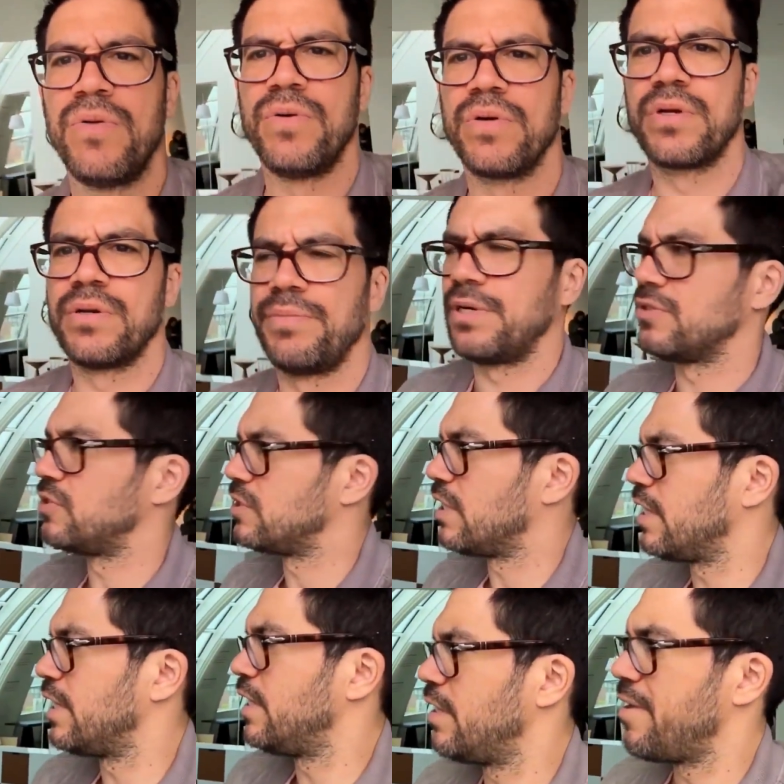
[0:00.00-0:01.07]
We'll come
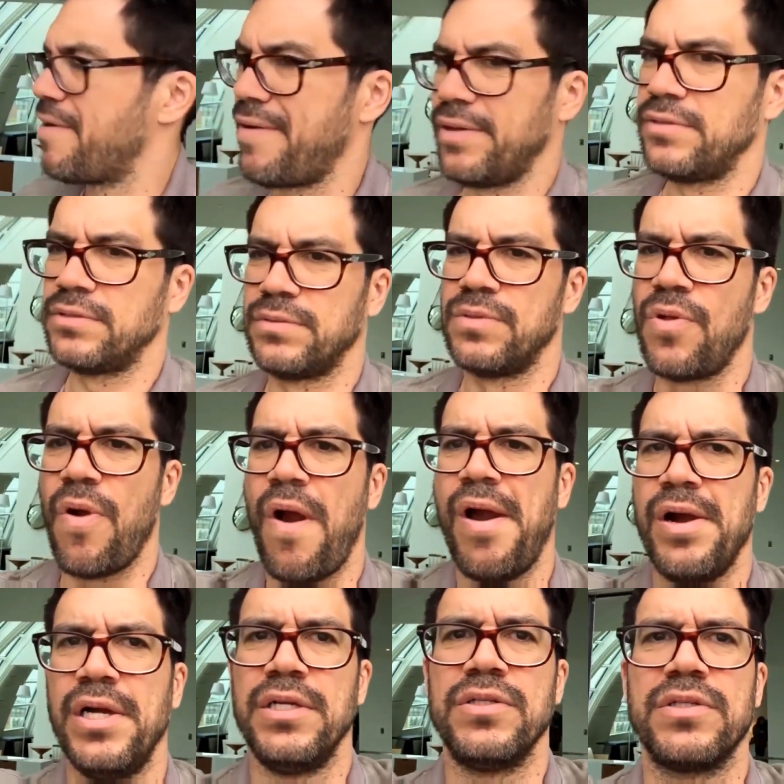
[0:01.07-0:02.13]
outside.
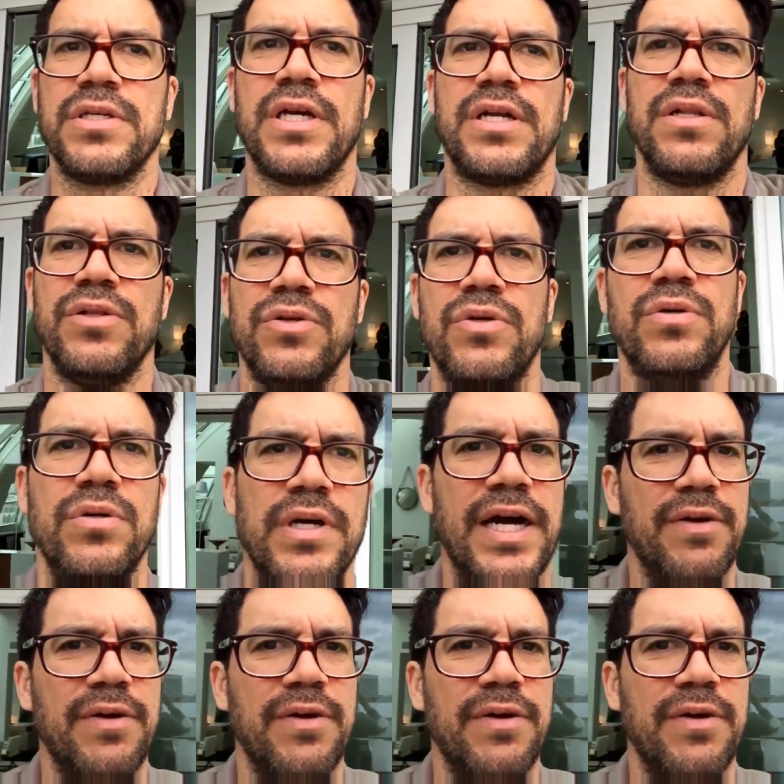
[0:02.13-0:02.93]
It's got a little...